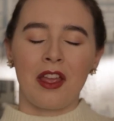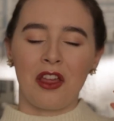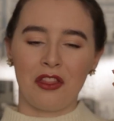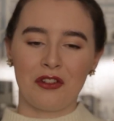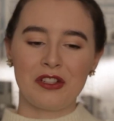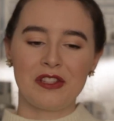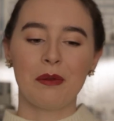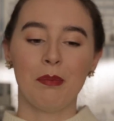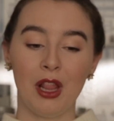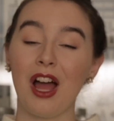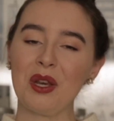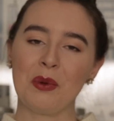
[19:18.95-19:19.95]
there's the
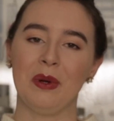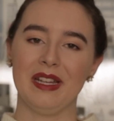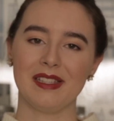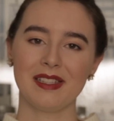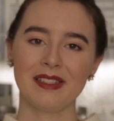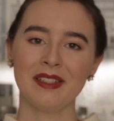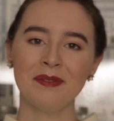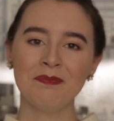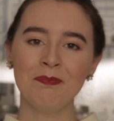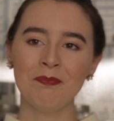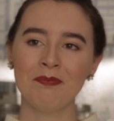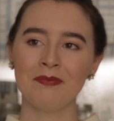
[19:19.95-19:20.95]
plot twist.
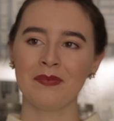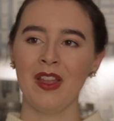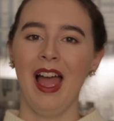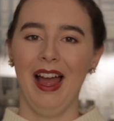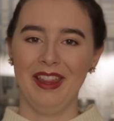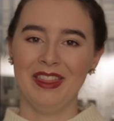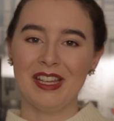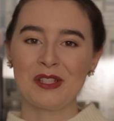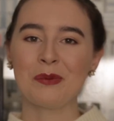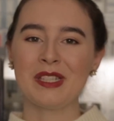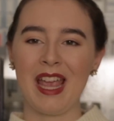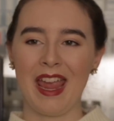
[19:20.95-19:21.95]
And
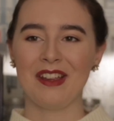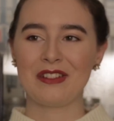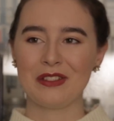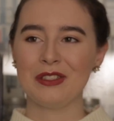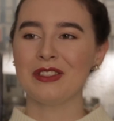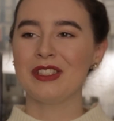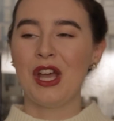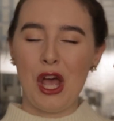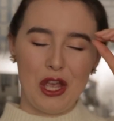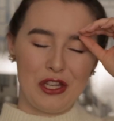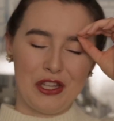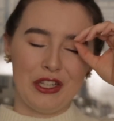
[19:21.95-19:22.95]
this was handled
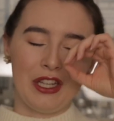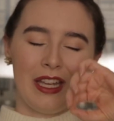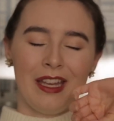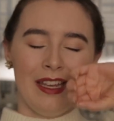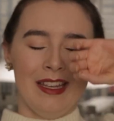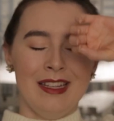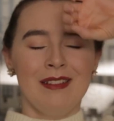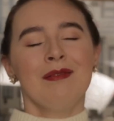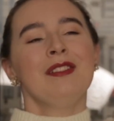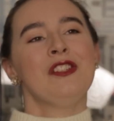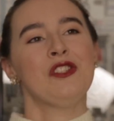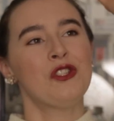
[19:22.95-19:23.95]

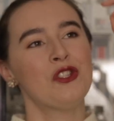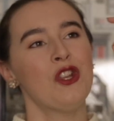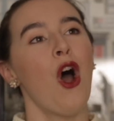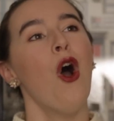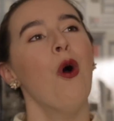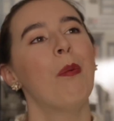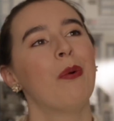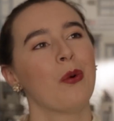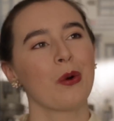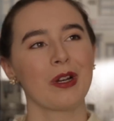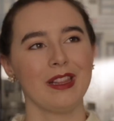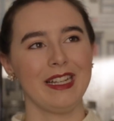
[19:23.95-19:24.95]
so
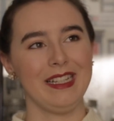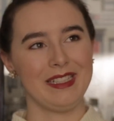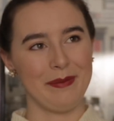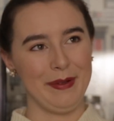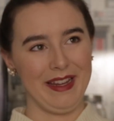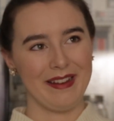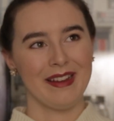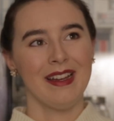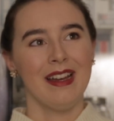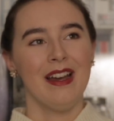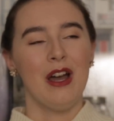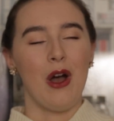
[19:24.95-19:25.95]
poorly to me.
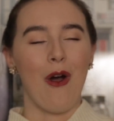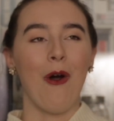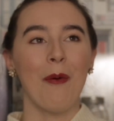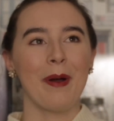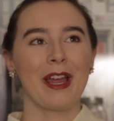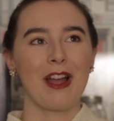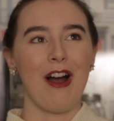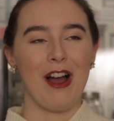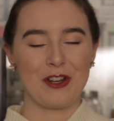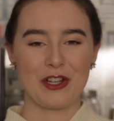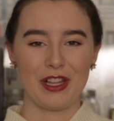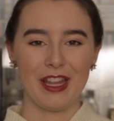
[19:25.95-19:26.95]
Oh my
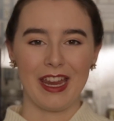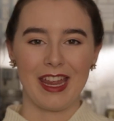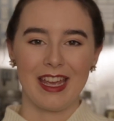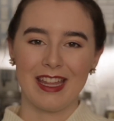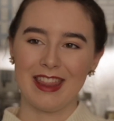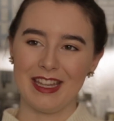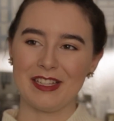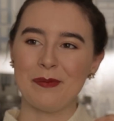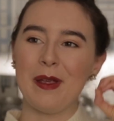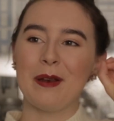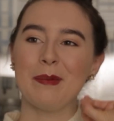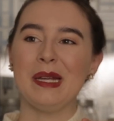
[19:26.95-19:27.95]
gosh, like this
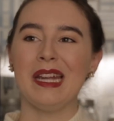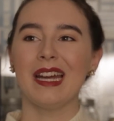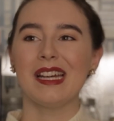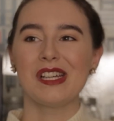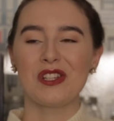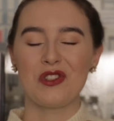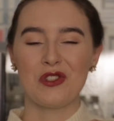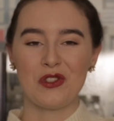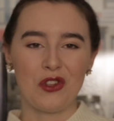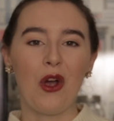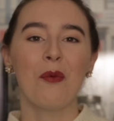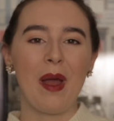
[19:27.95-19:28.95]
made me
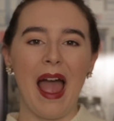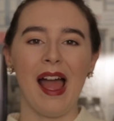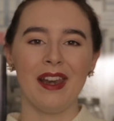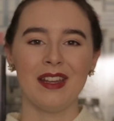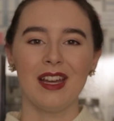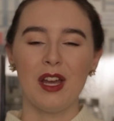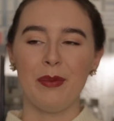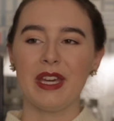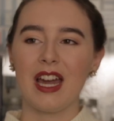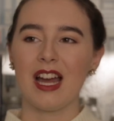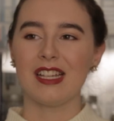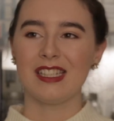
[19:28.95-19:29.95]
so mad
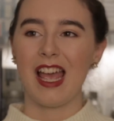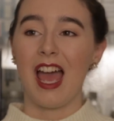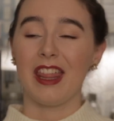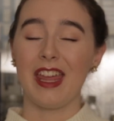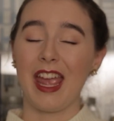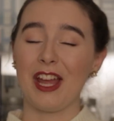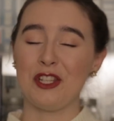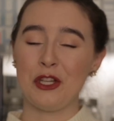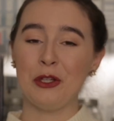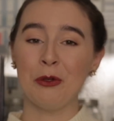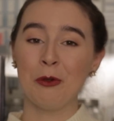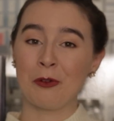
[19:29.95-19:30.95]
because they had
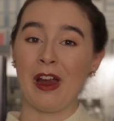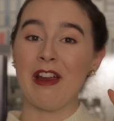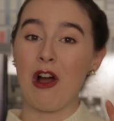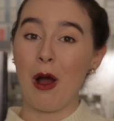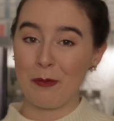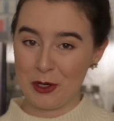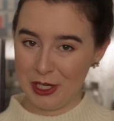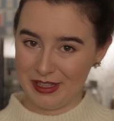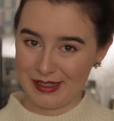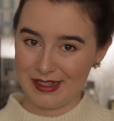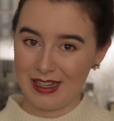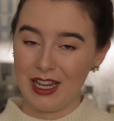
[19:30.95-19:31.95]
two great
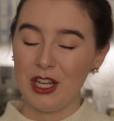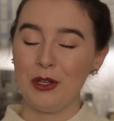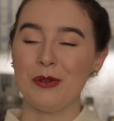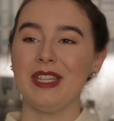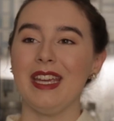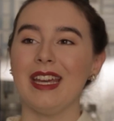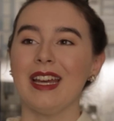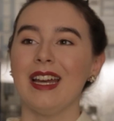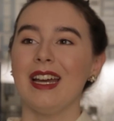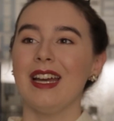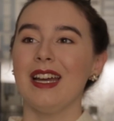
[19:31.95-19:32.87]
options. You see,